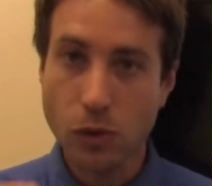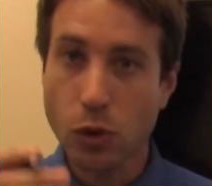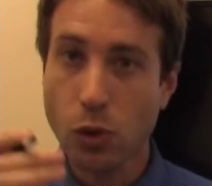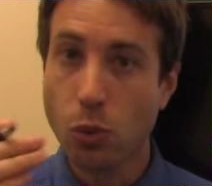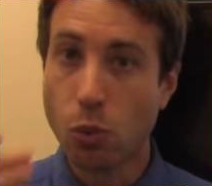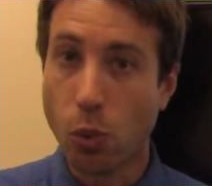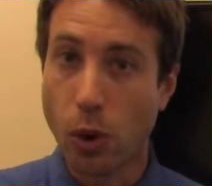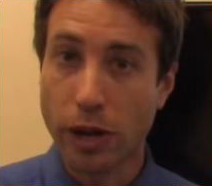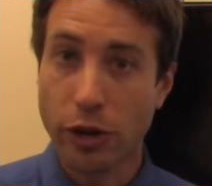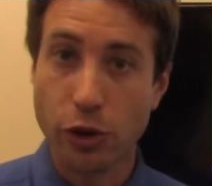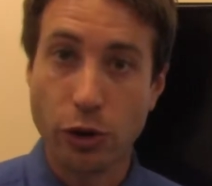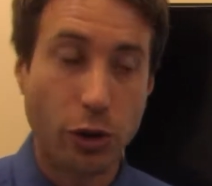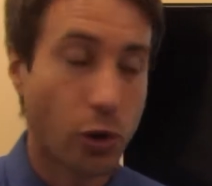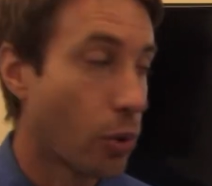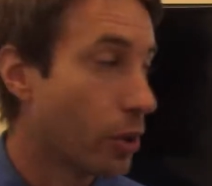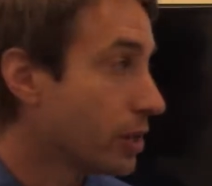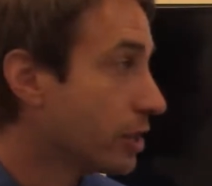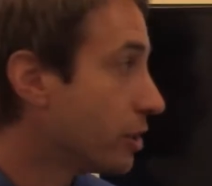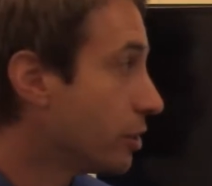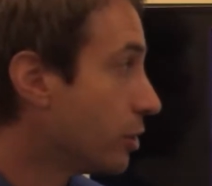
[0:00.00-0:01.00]
What you're
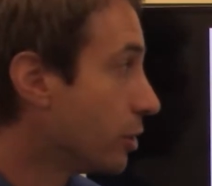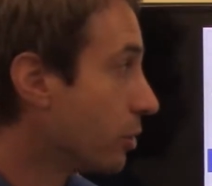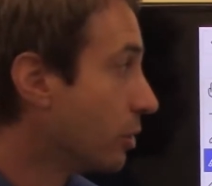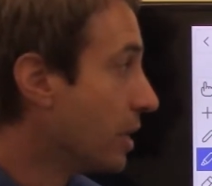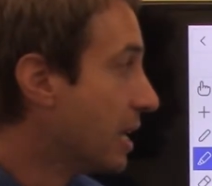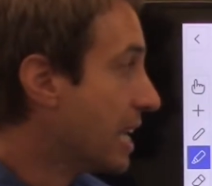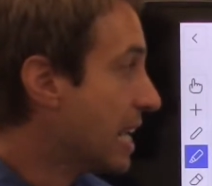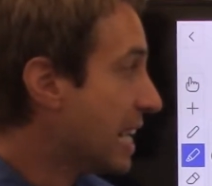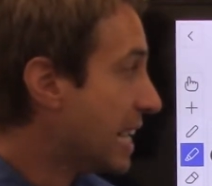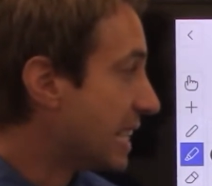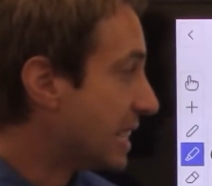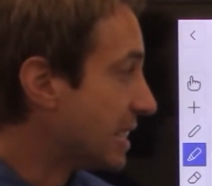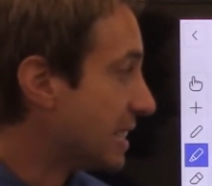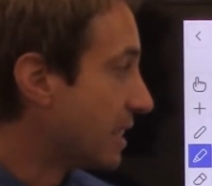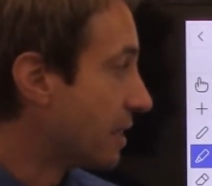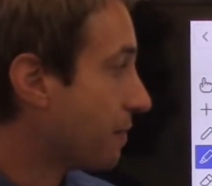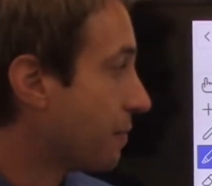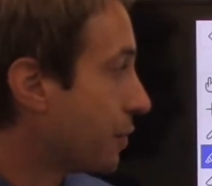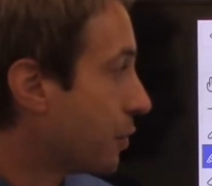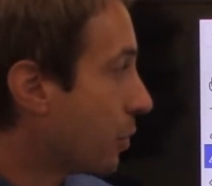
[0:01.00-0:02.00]
going to do is
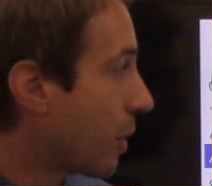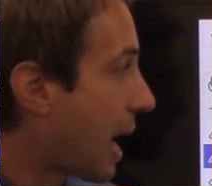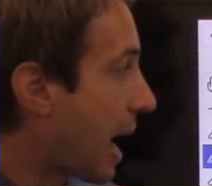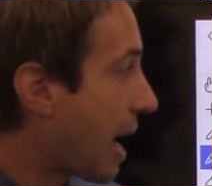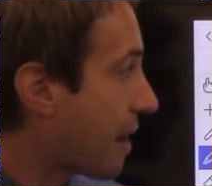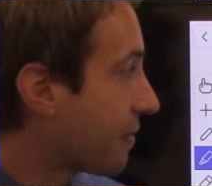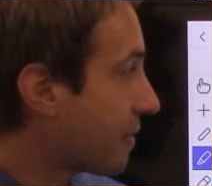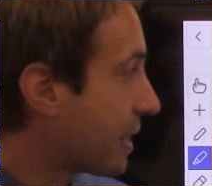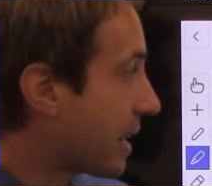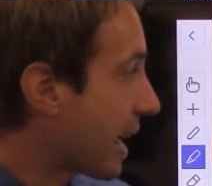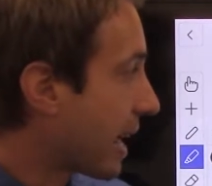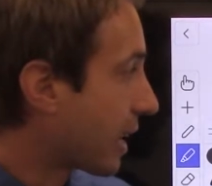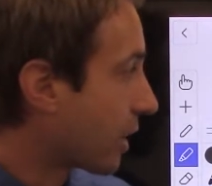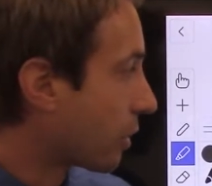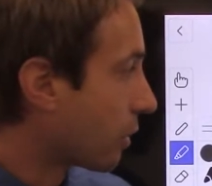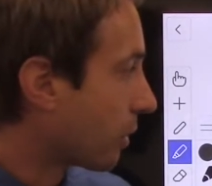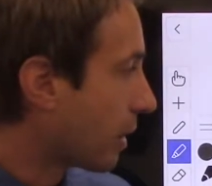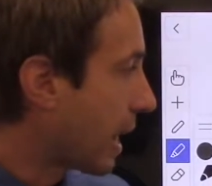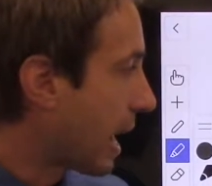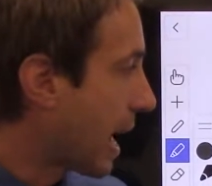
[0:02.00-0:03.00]
if you have an
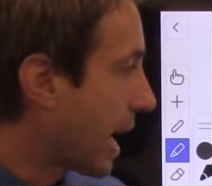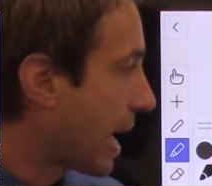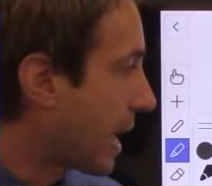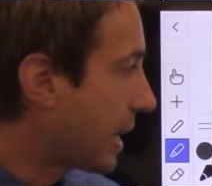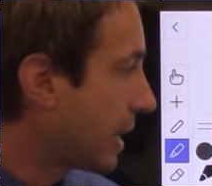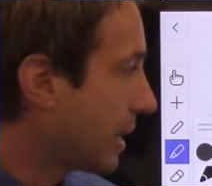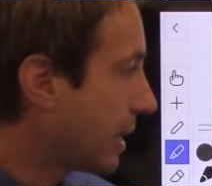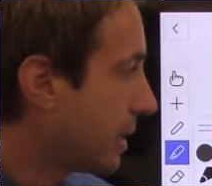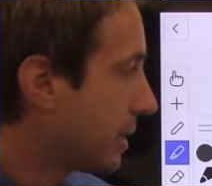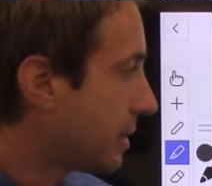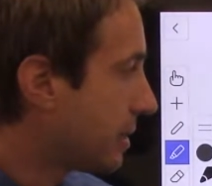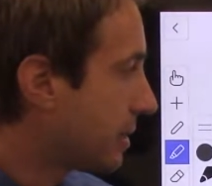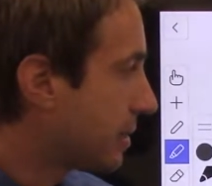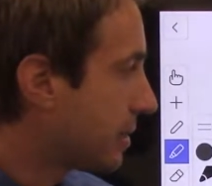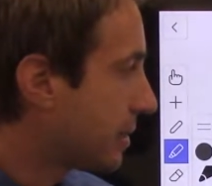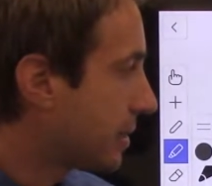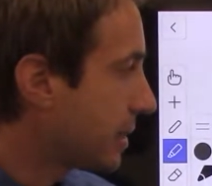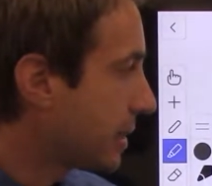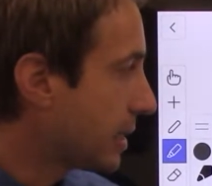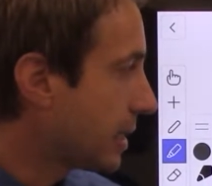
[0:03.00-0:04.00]
angle
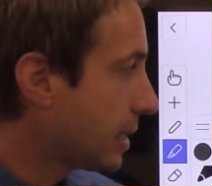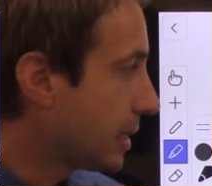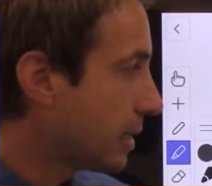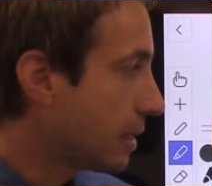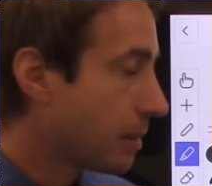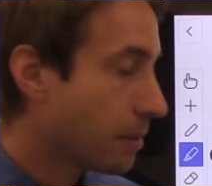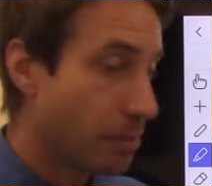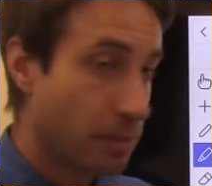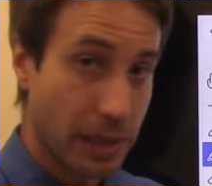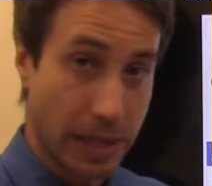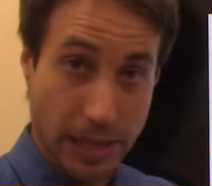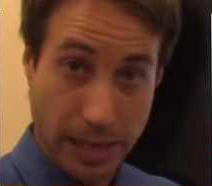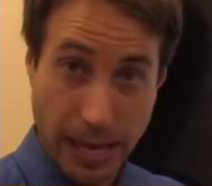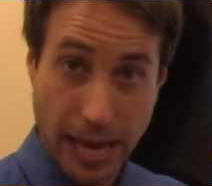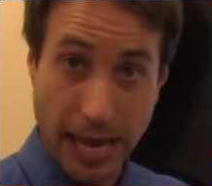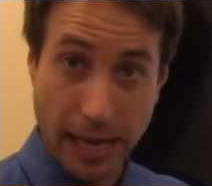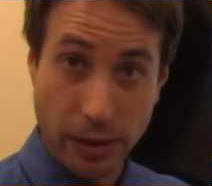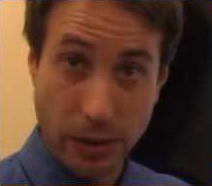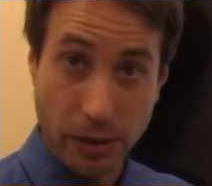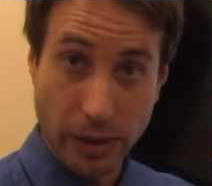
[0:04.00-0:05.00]
ACB,
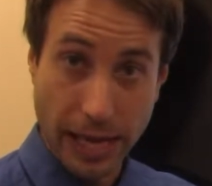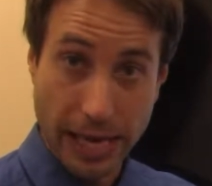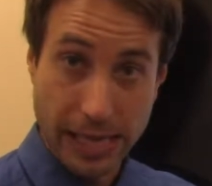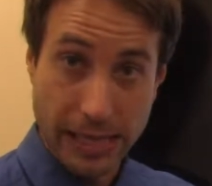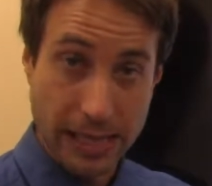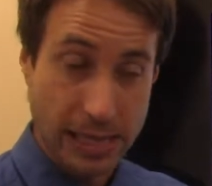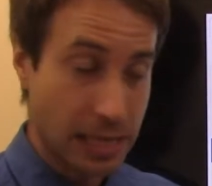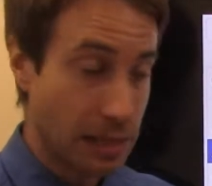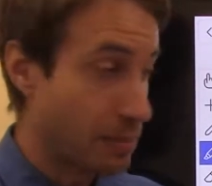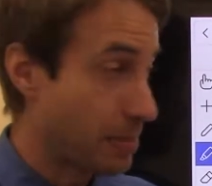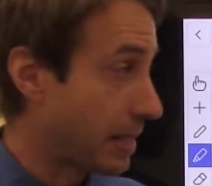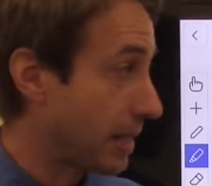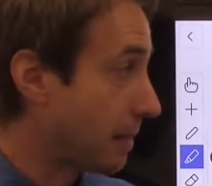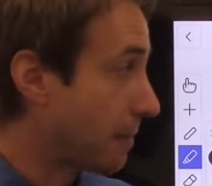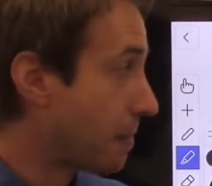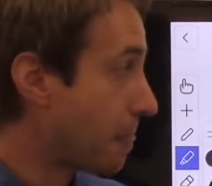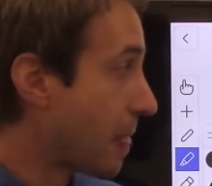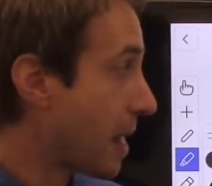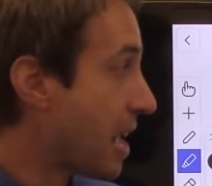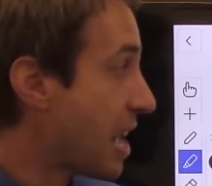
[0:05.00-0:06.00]
angle ACB,
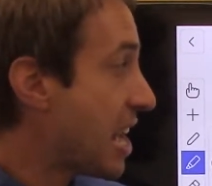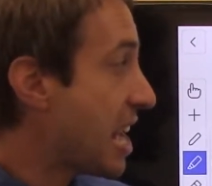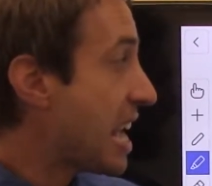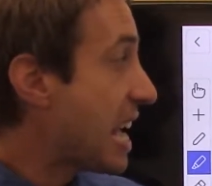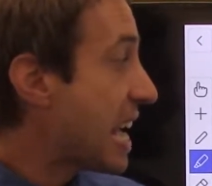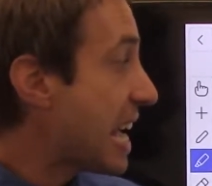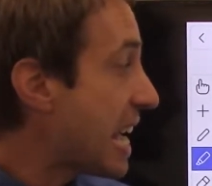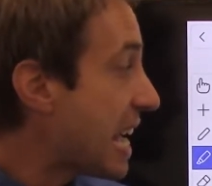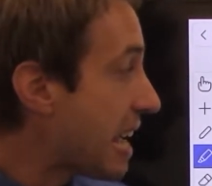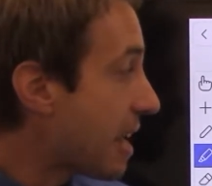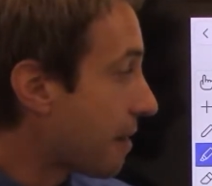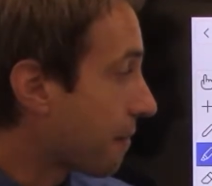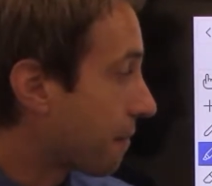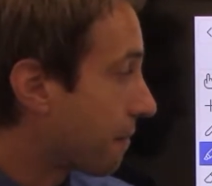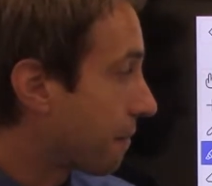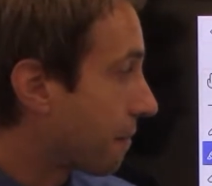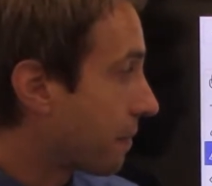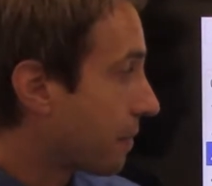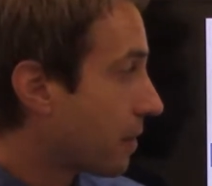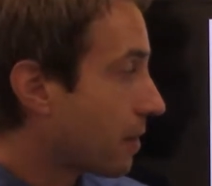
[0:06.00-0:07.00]

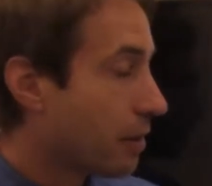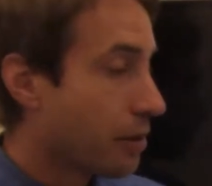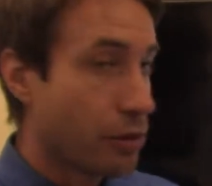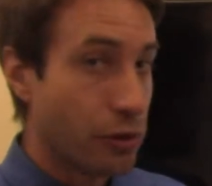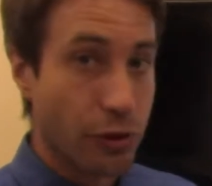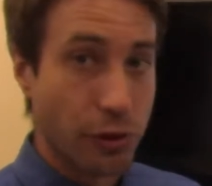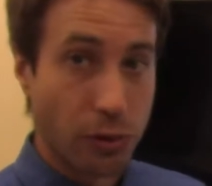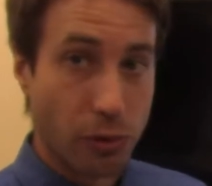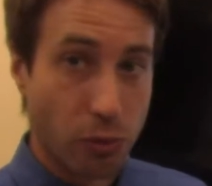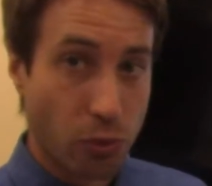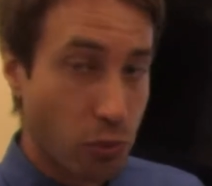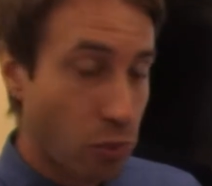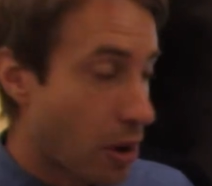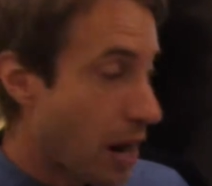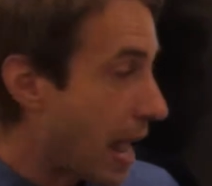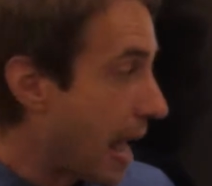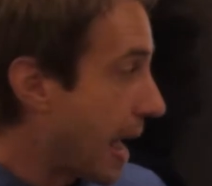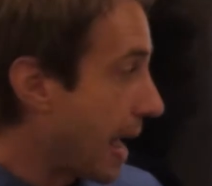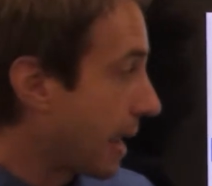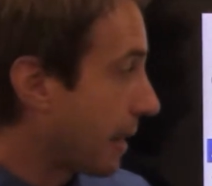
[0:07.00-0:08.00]
if the
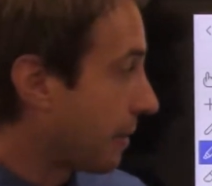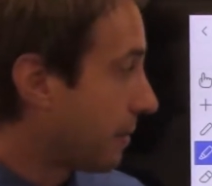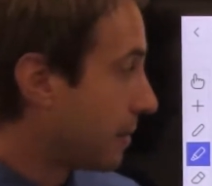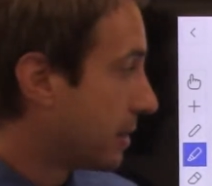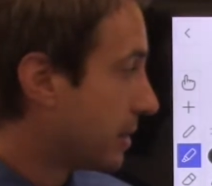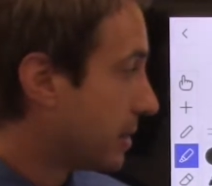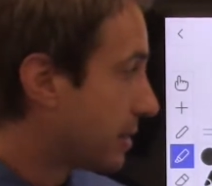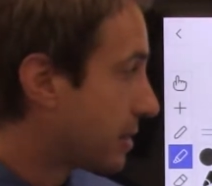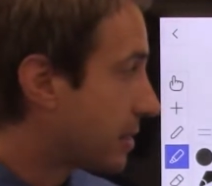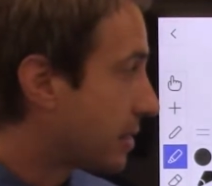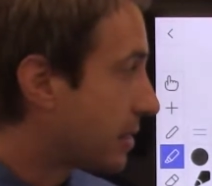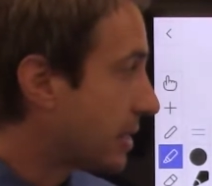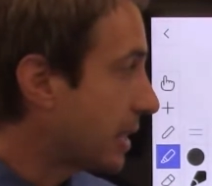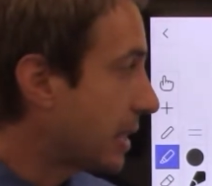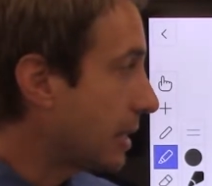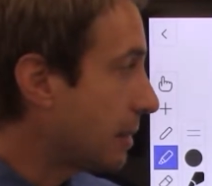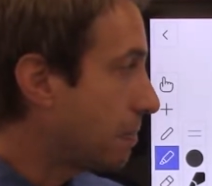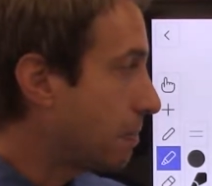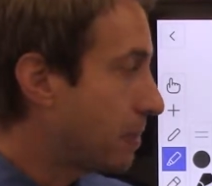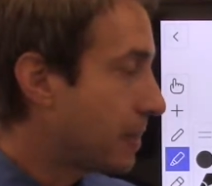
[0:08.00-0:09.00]
ray
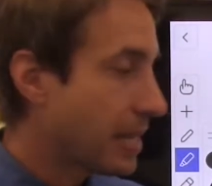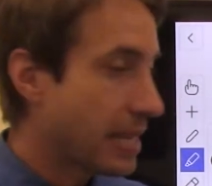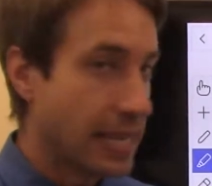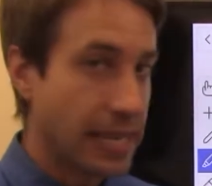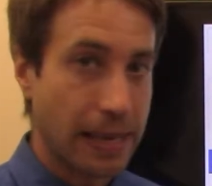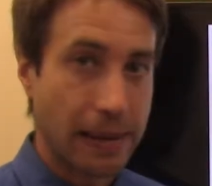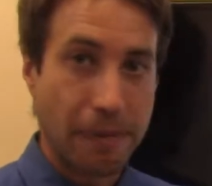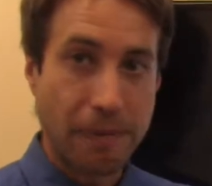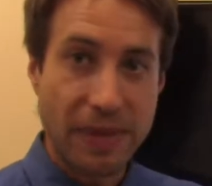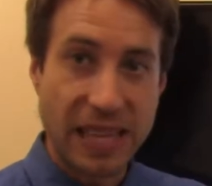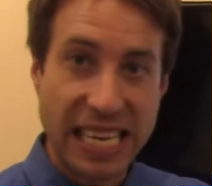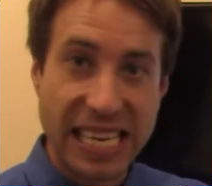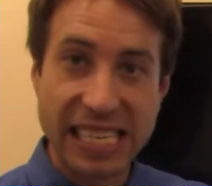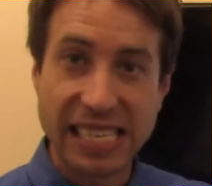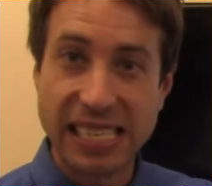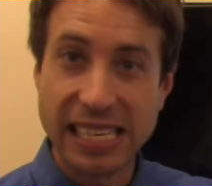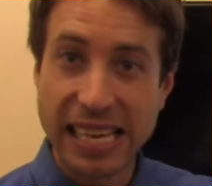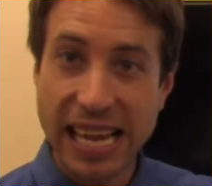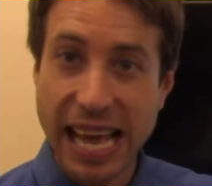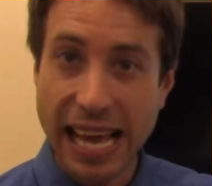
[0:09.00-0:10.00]
CP
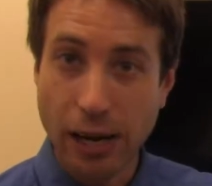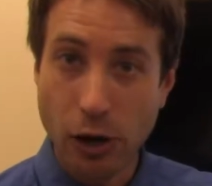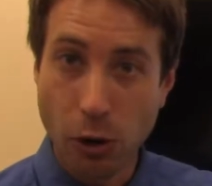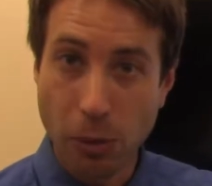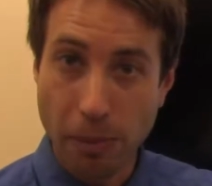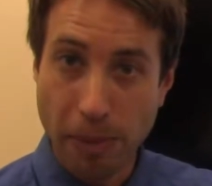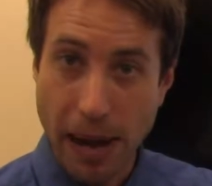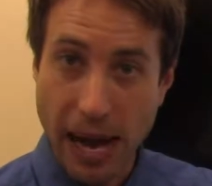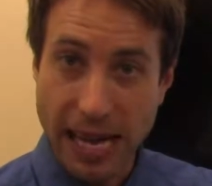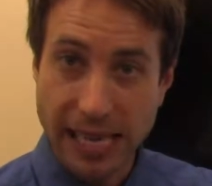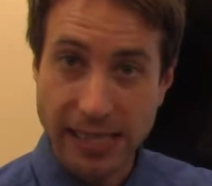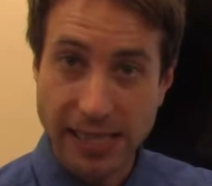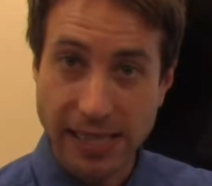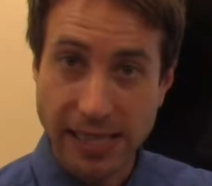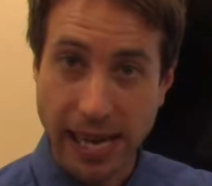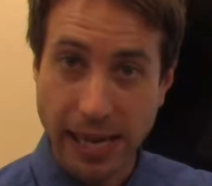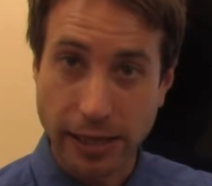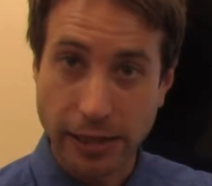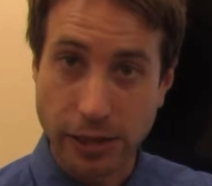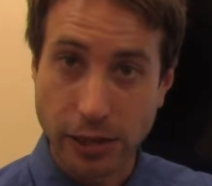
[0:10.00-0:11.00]
is an angle
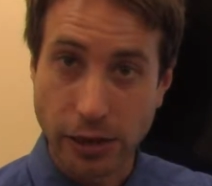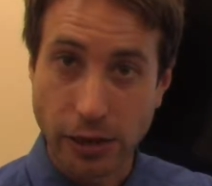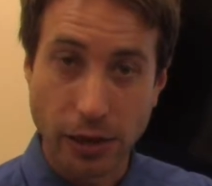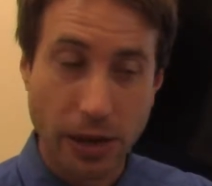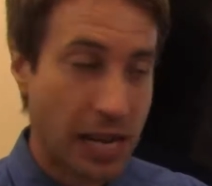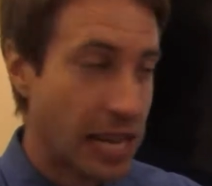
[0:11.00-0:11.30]
bisector,